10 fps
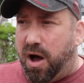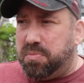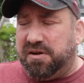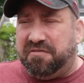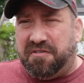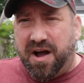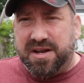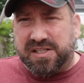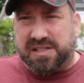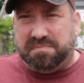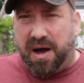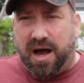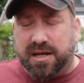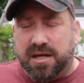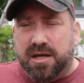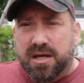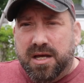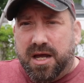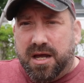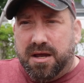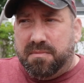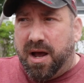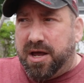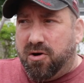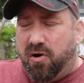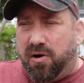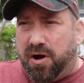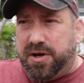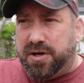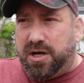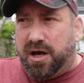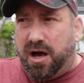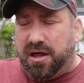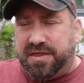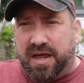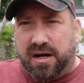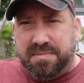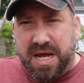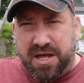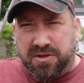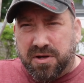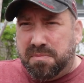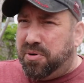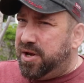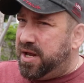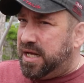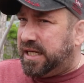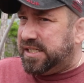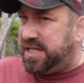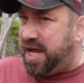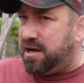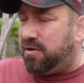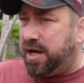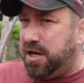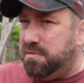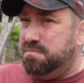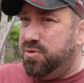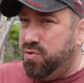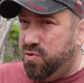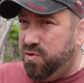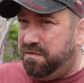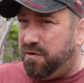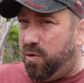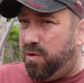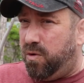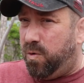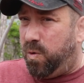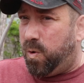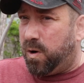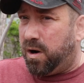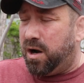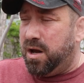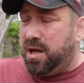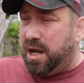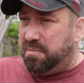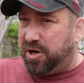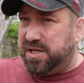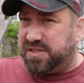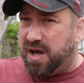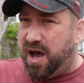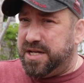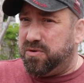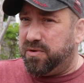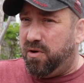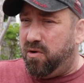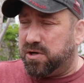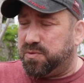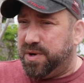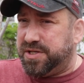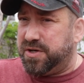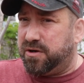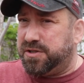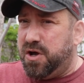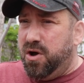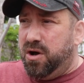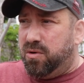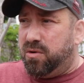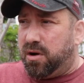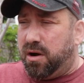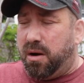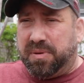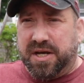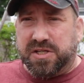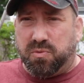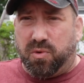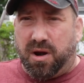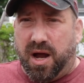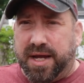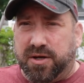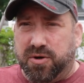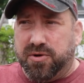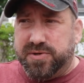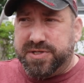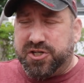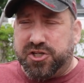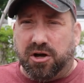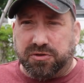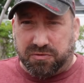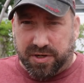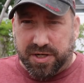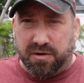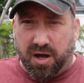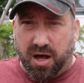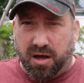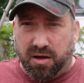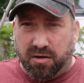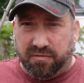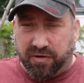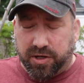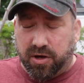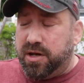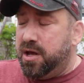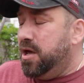I'm gonna find a spot in my yard uh, that I'm either gonna put it in a container I can move or and bring inside during the harsh winters, or a place where I could shelter it. Uh, very good.